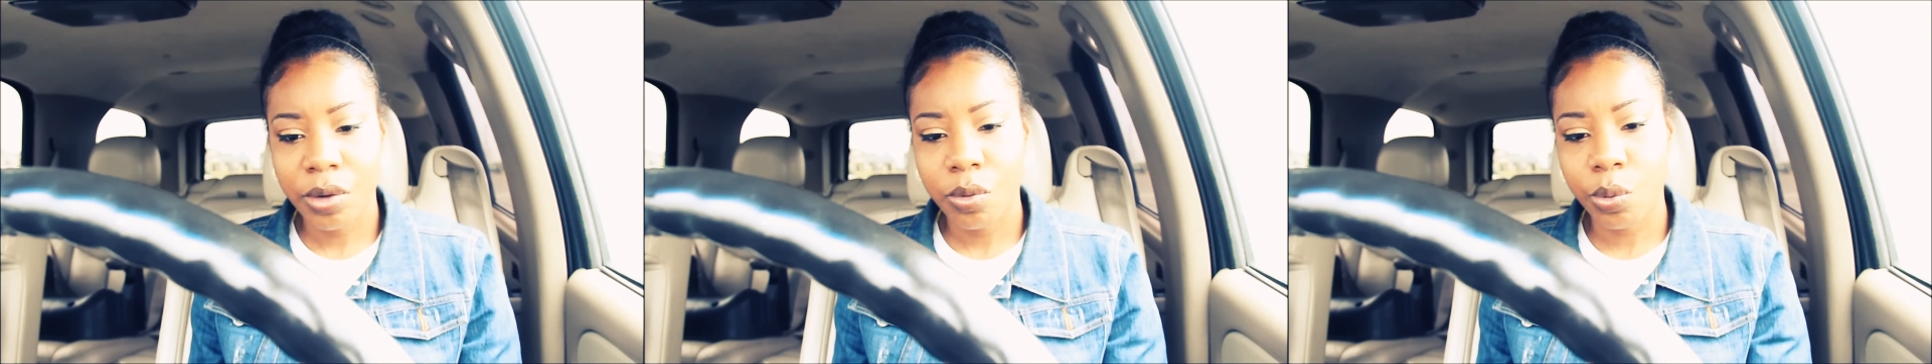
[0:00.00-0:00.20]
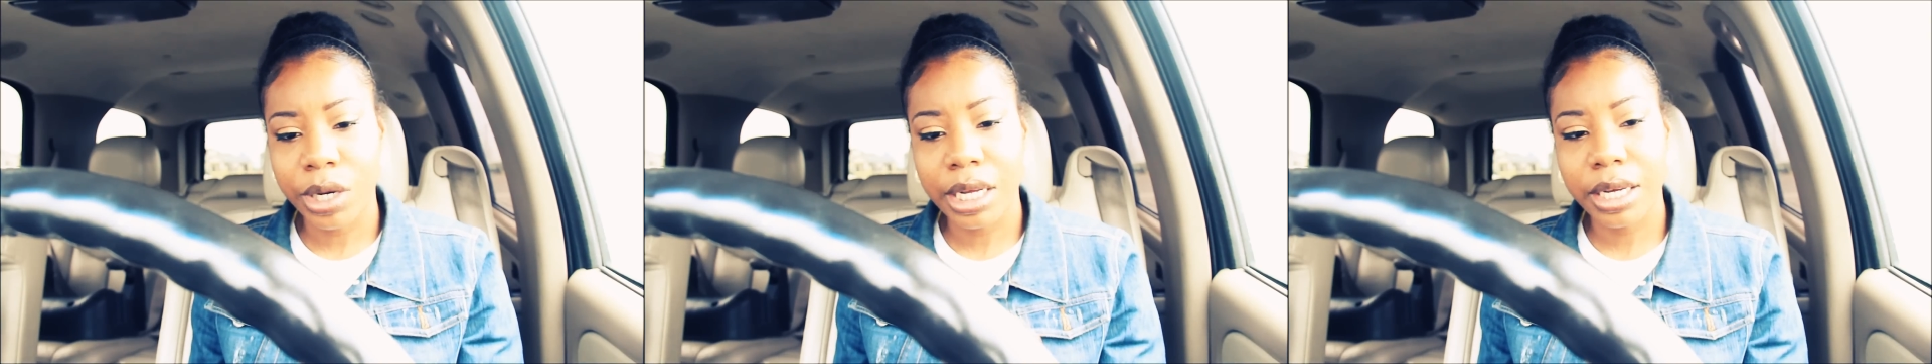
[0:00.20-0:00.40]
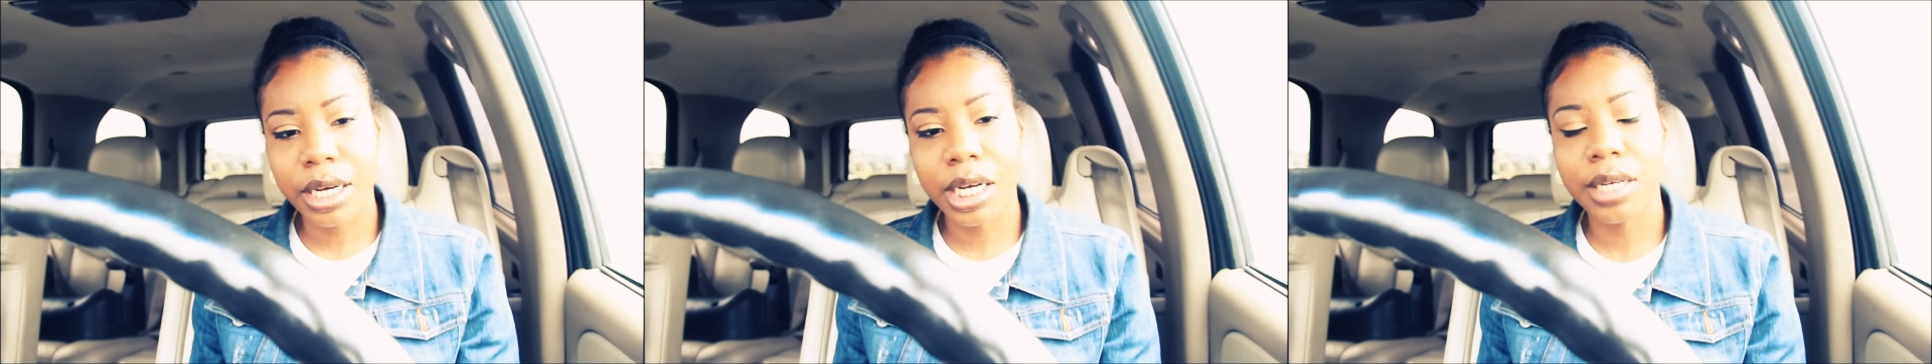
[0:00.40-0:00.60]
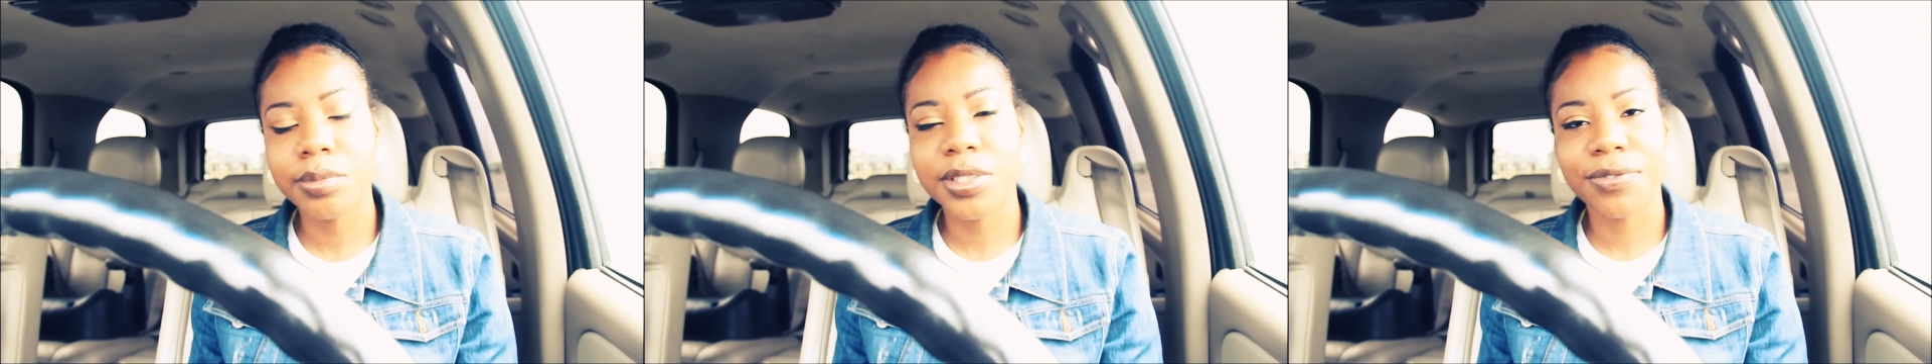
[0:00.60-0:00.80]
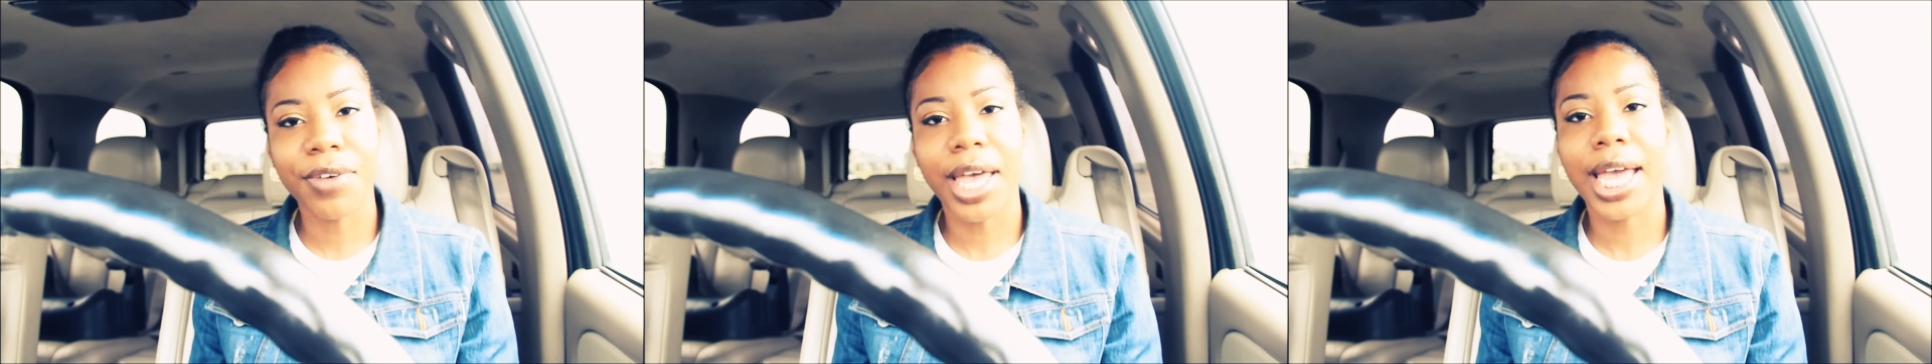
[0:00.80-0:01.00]
when it
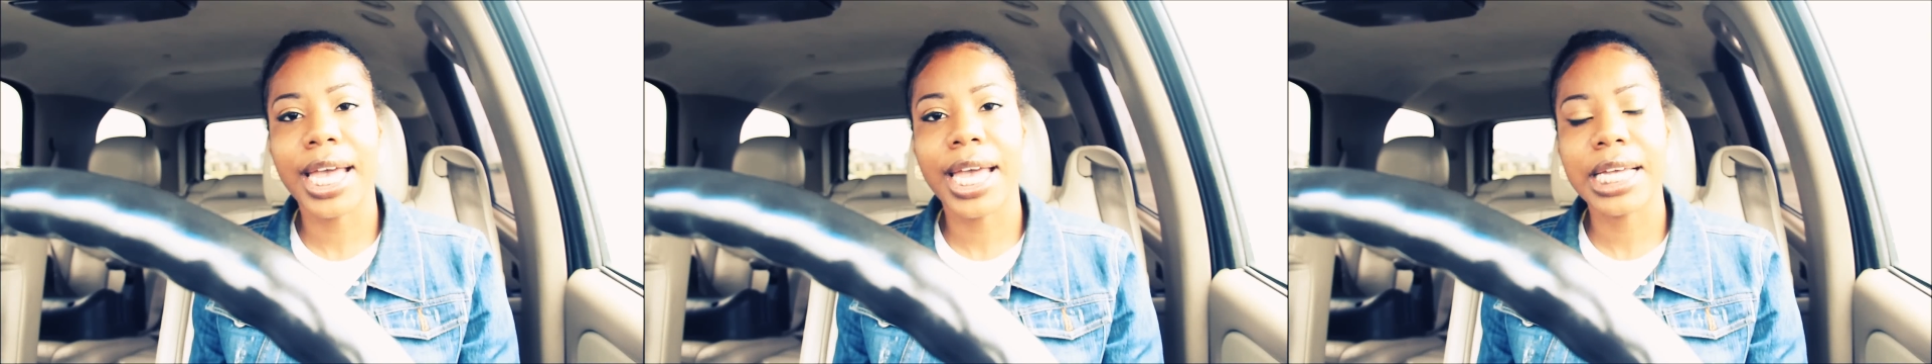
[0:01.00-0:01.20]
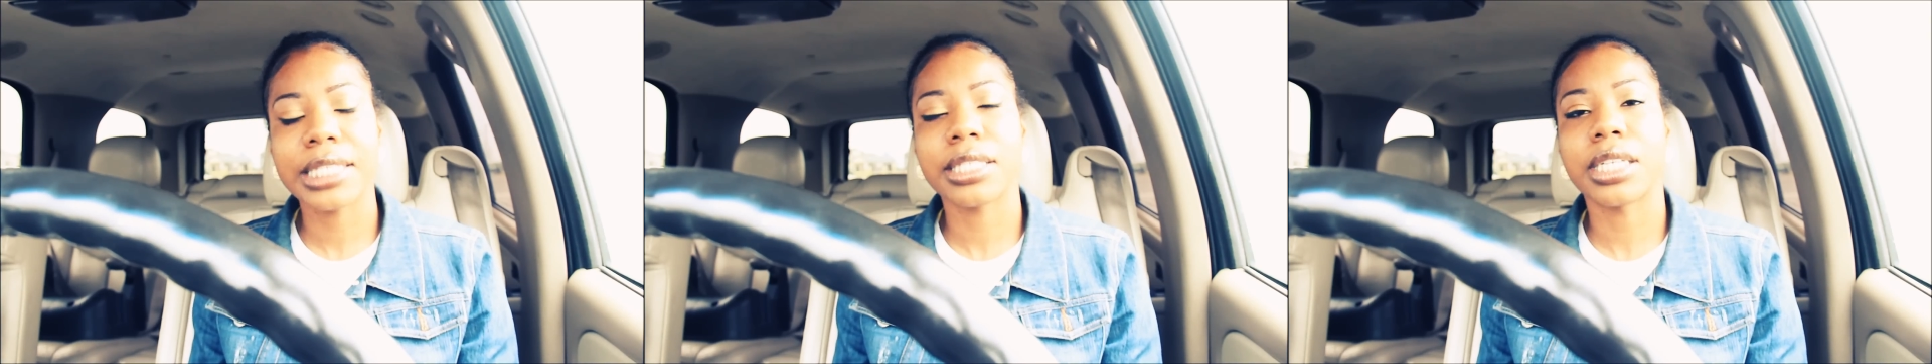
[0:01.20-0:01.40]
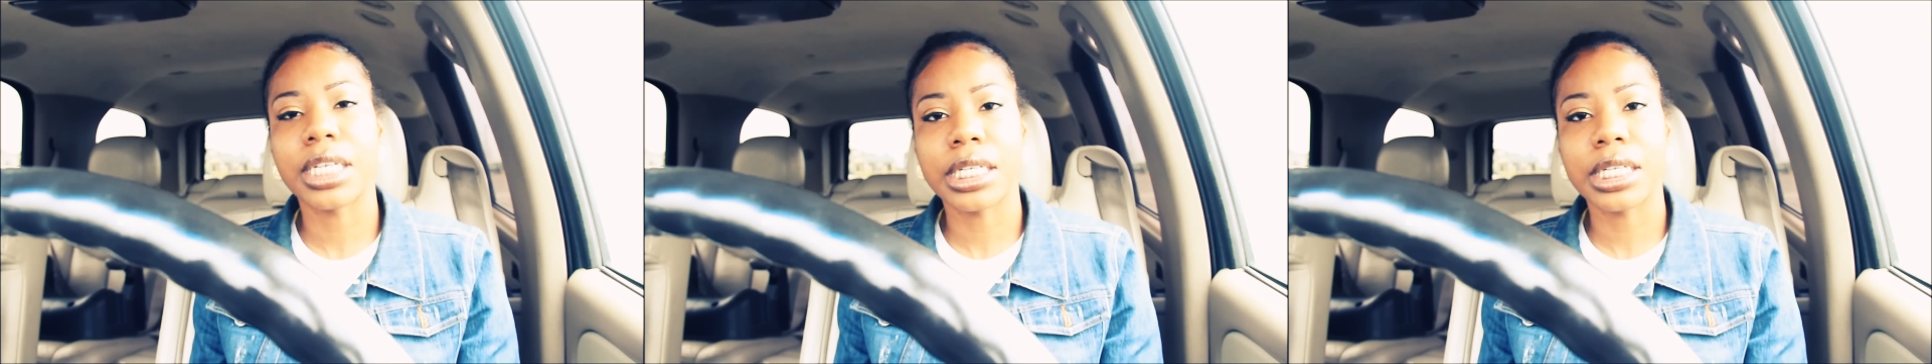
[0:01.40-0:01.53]
comes fast,